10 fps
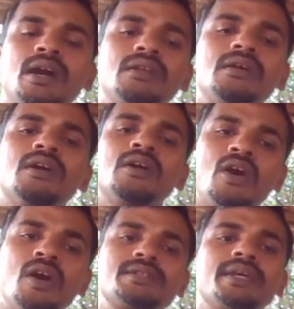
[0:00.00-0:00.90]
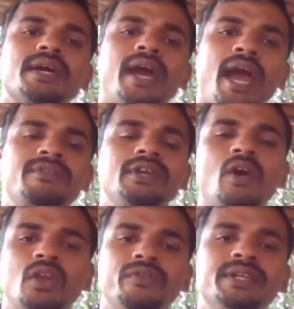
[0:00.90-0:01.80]
are rocks having
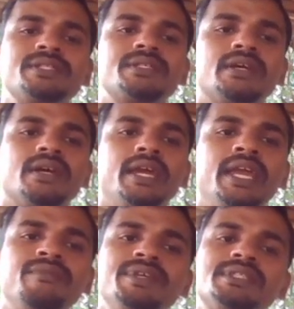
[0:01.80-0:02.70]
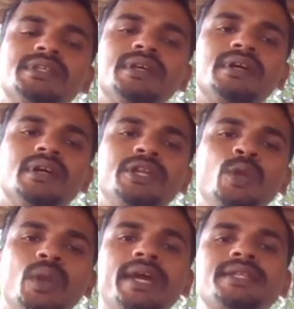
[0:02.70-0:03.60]
olivines in which
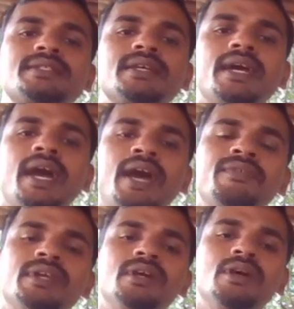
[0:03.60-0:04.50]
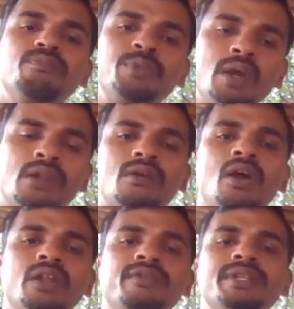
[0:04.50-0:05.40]
dunites having pure
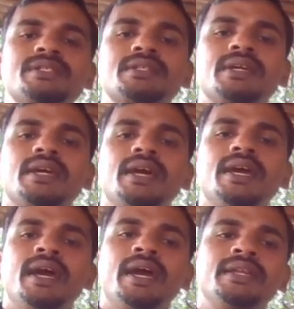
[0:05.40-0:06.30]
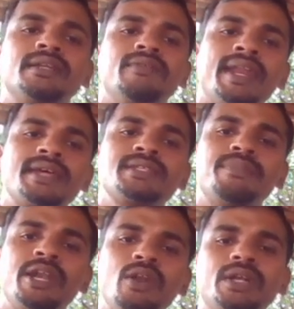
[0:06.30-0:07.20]
olivines and whereas
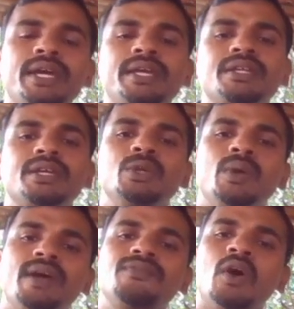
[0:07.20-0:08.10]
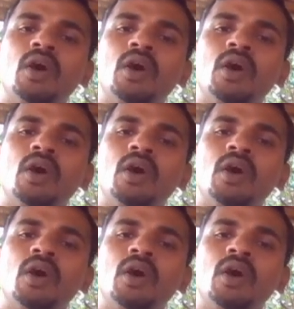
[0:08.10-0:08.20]
in peridotite you have